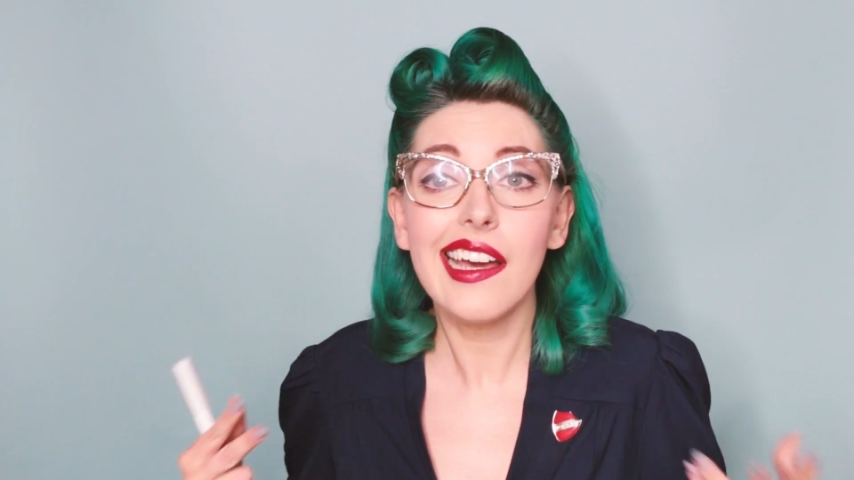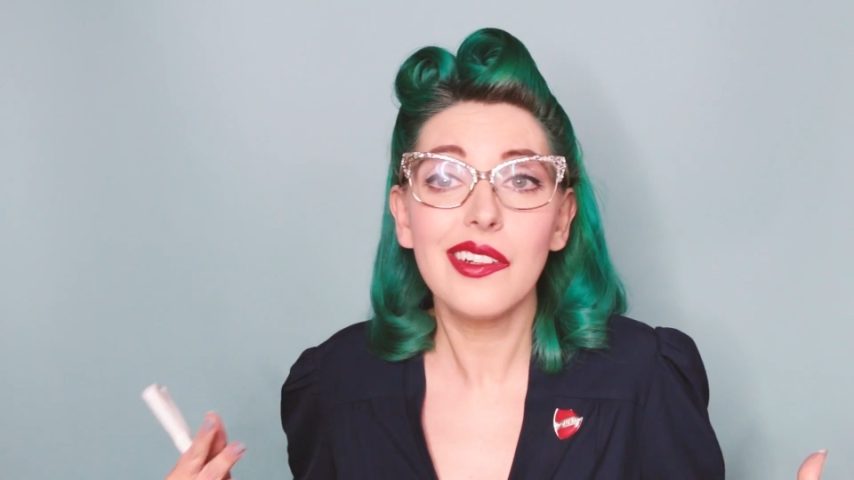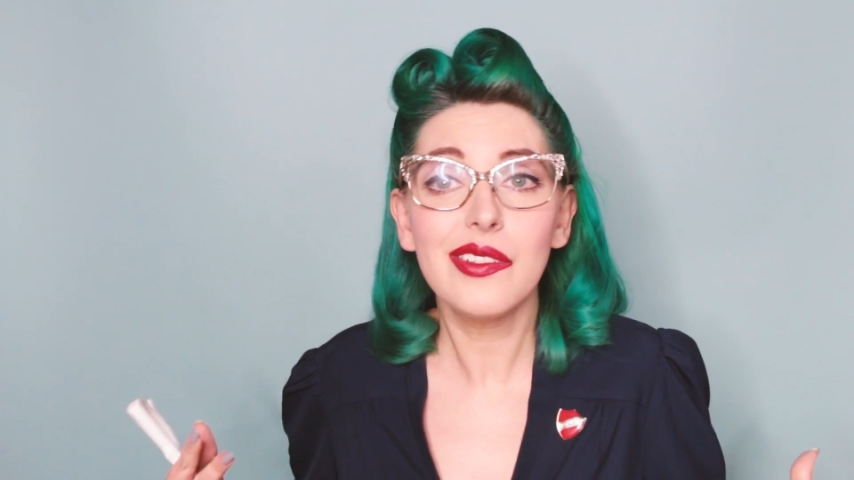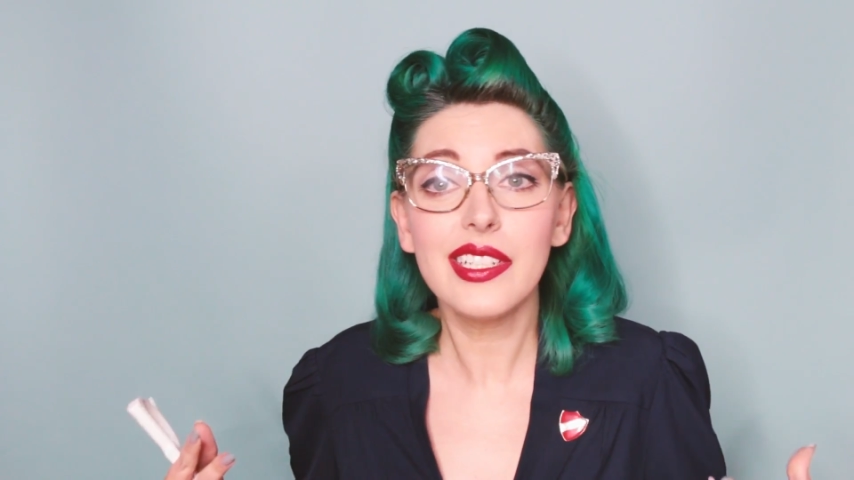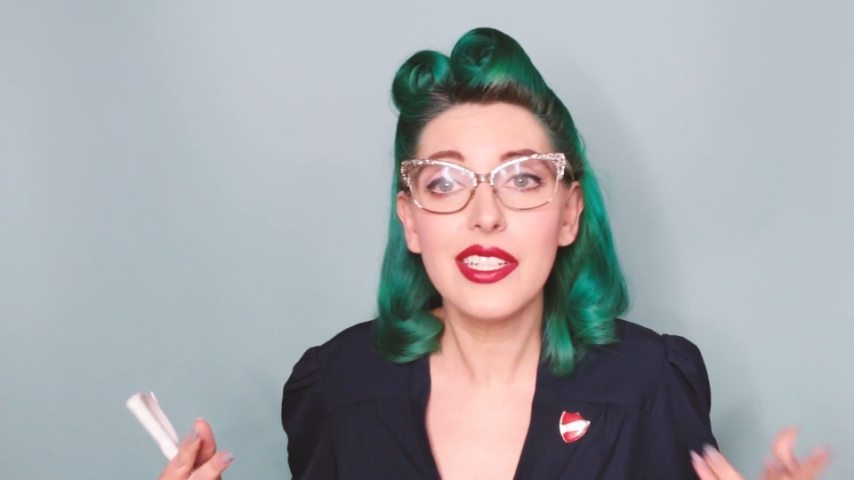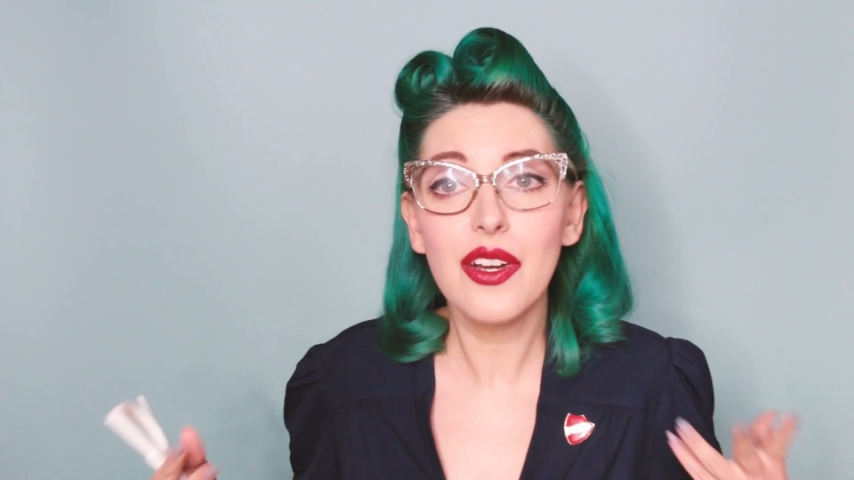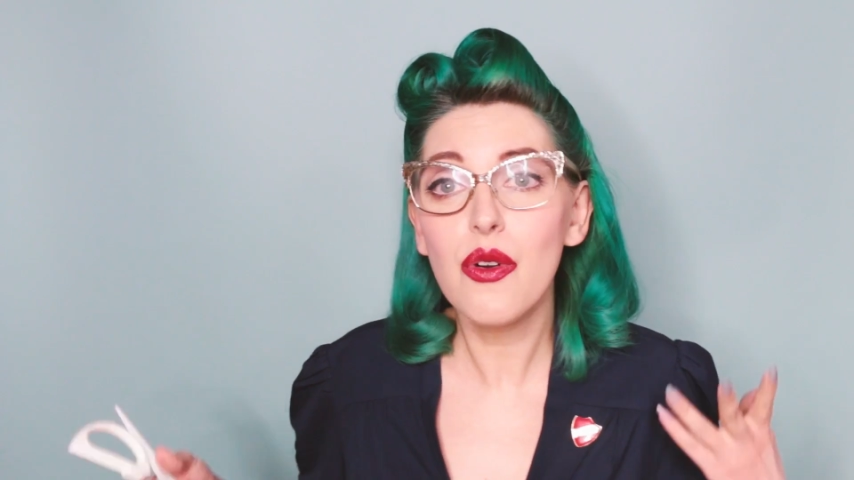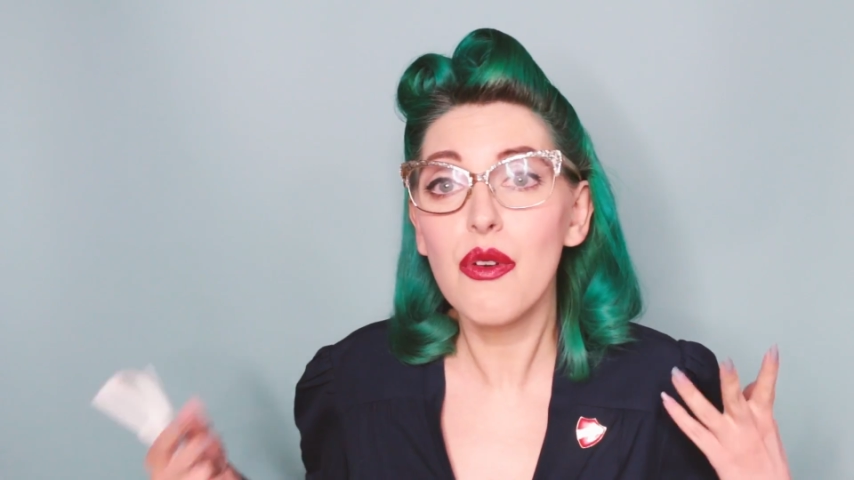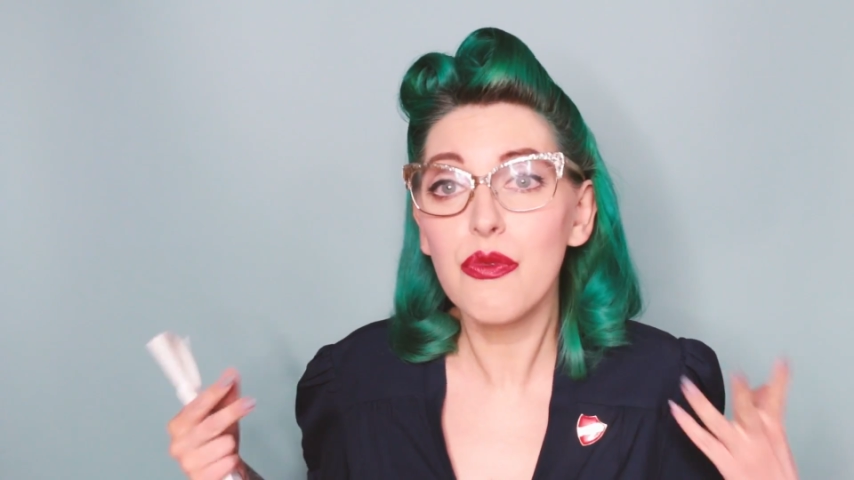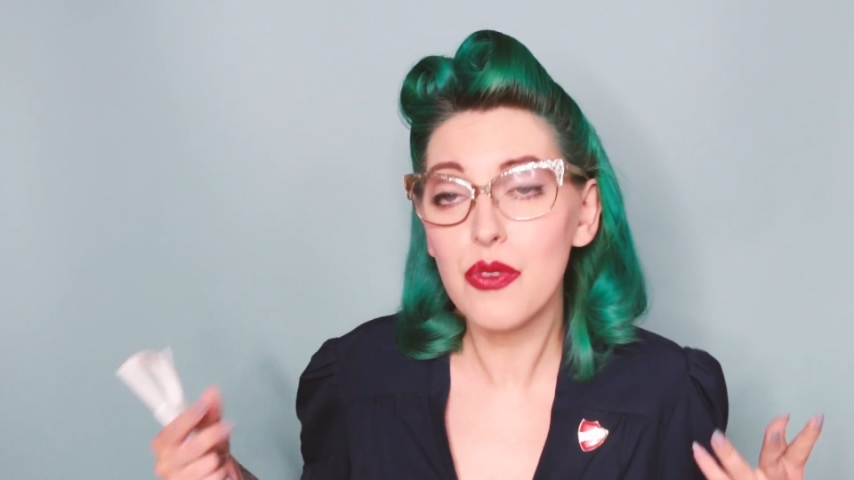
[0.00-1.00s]
I don't really
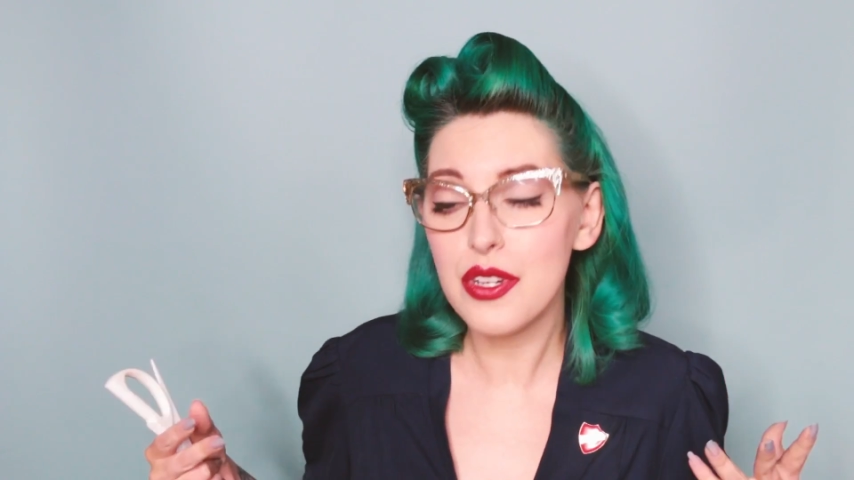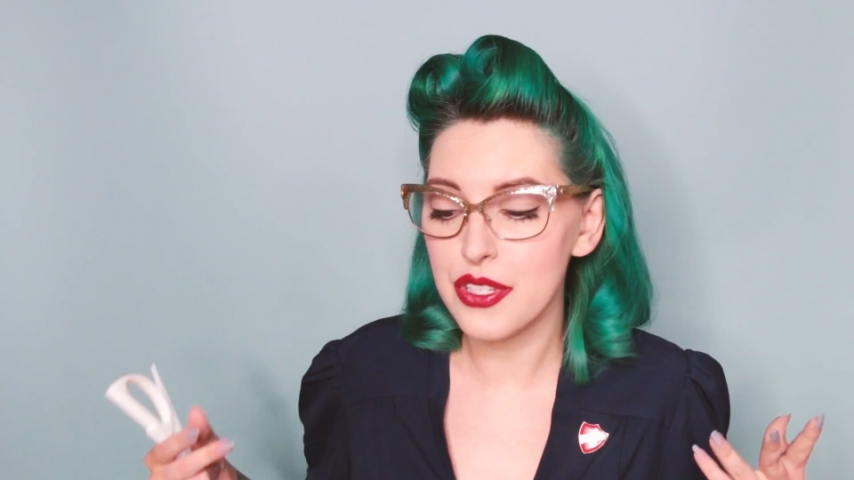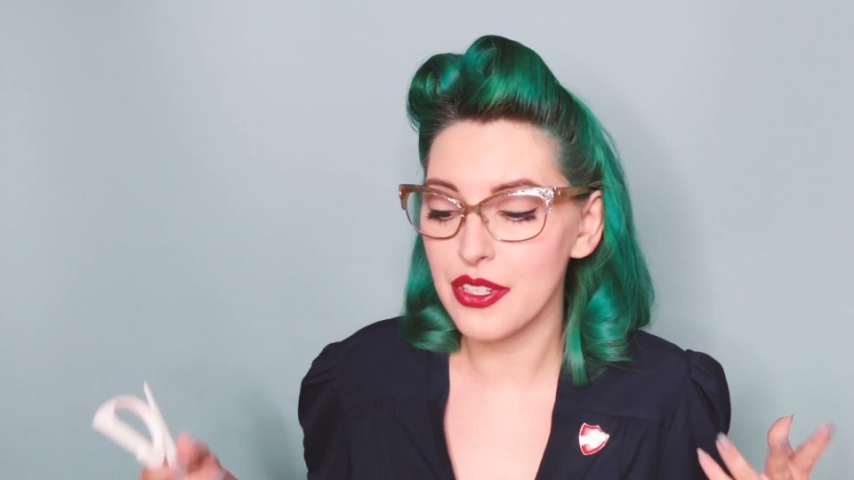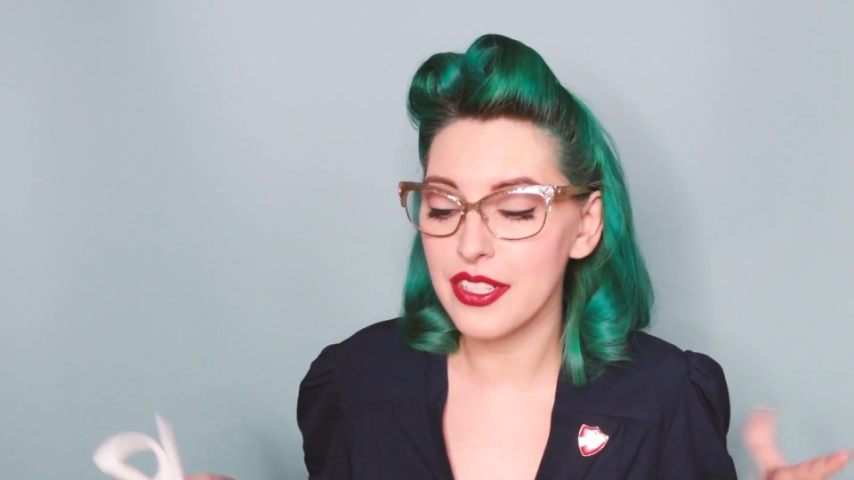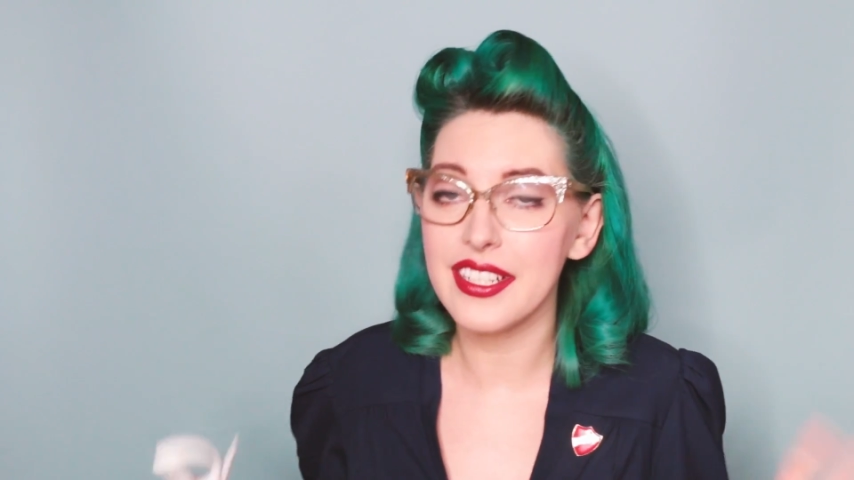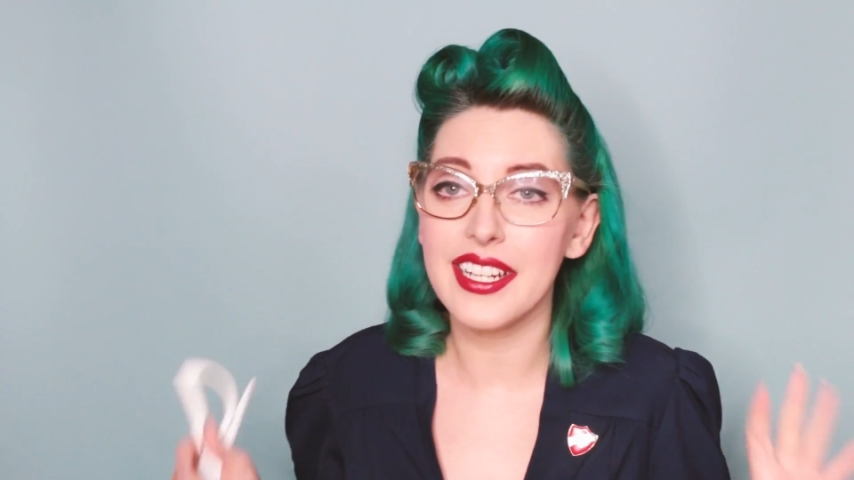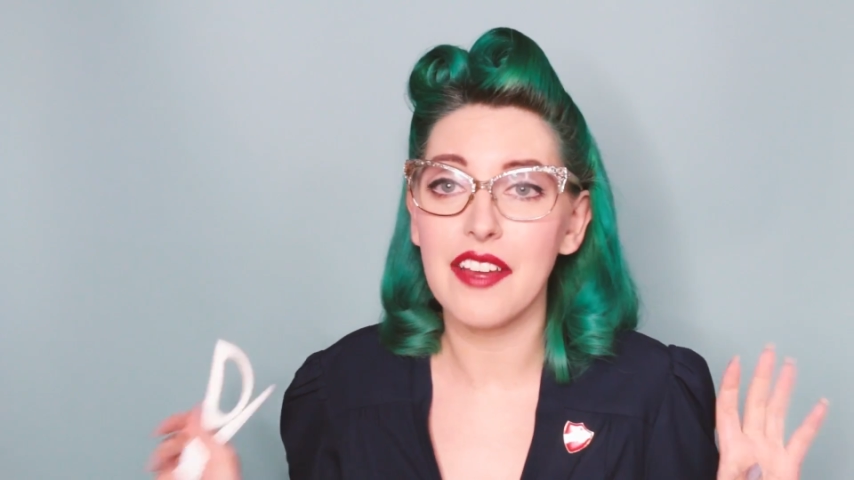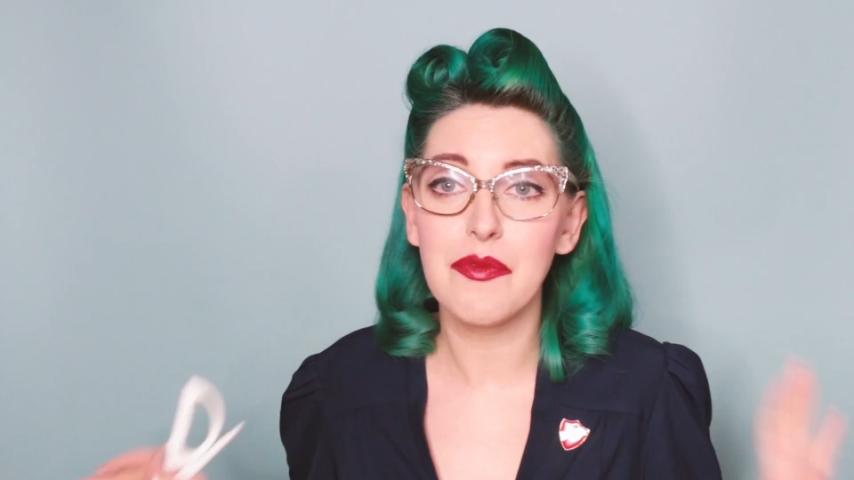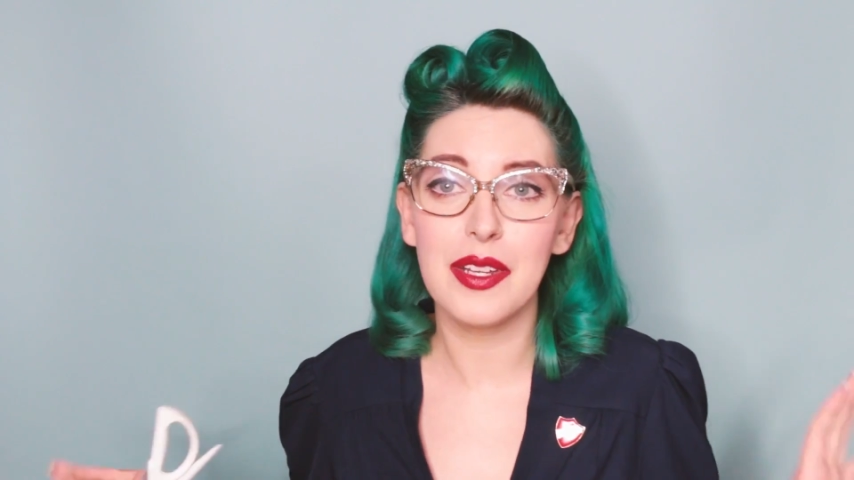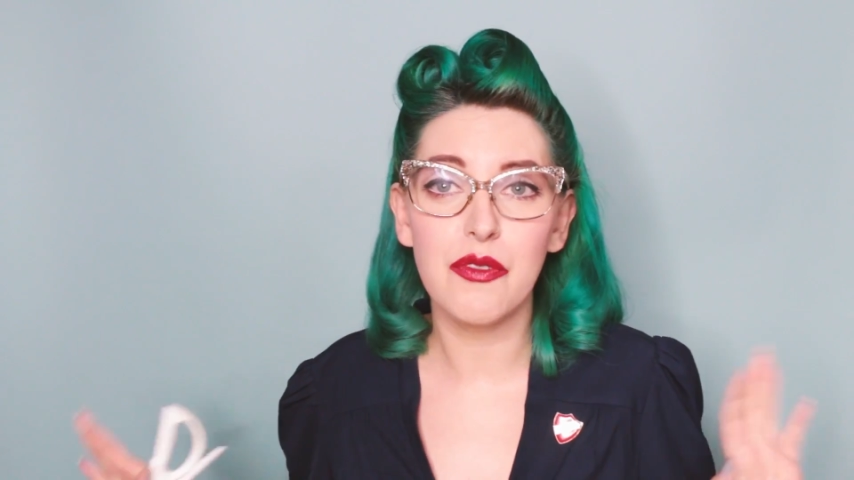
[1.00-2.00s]
know for certain and
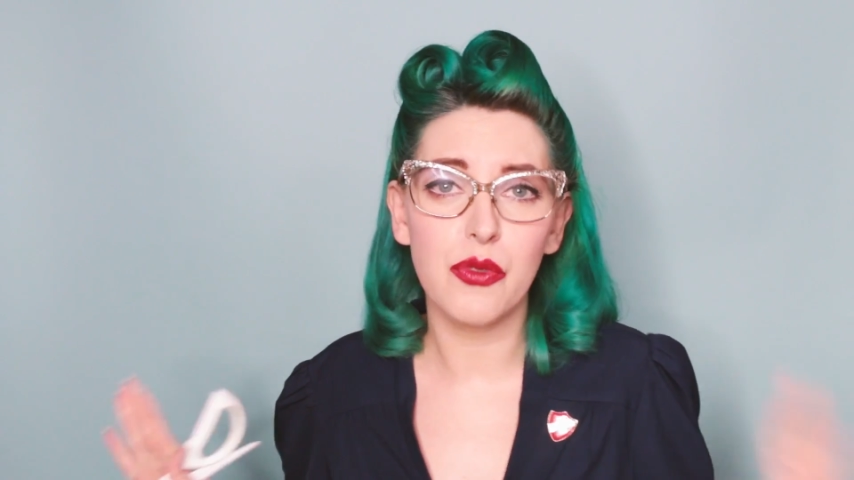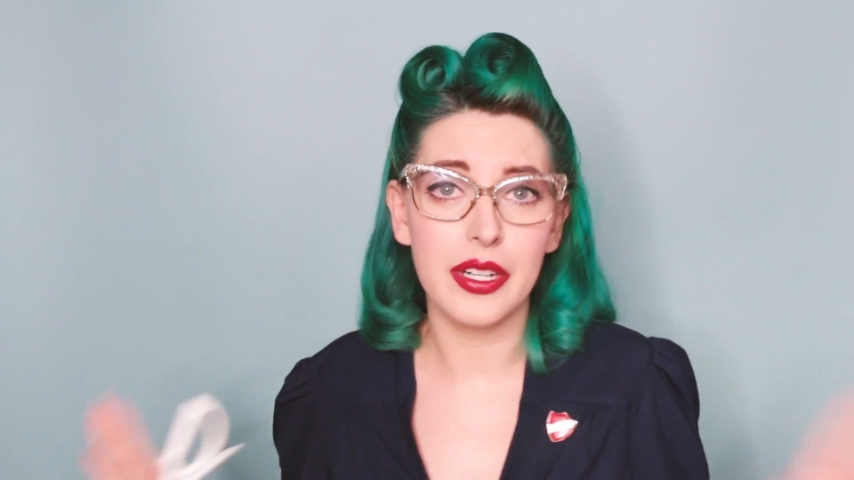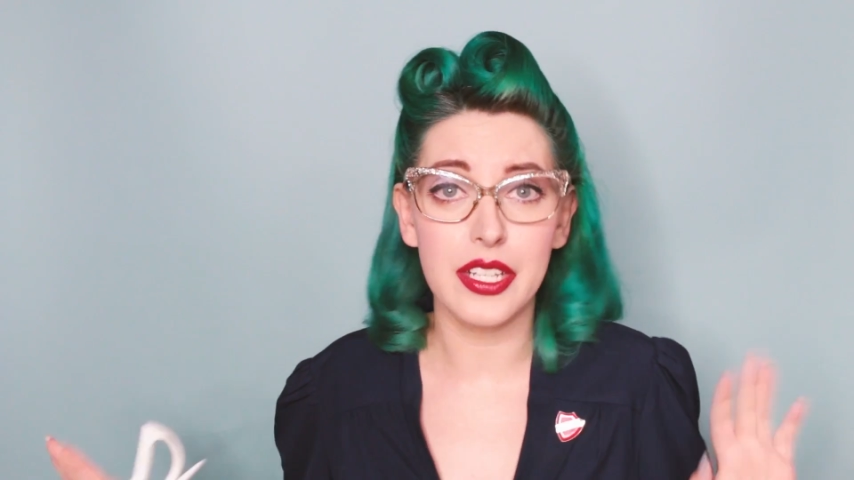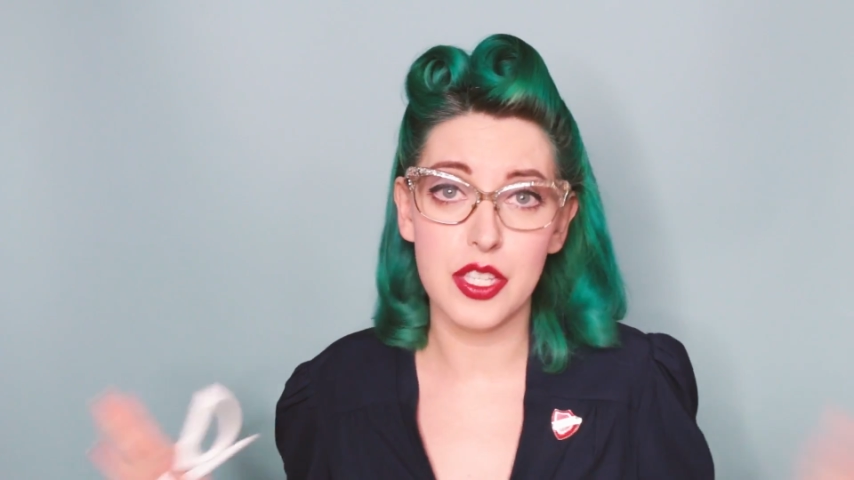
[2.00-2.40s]
I've been avoiding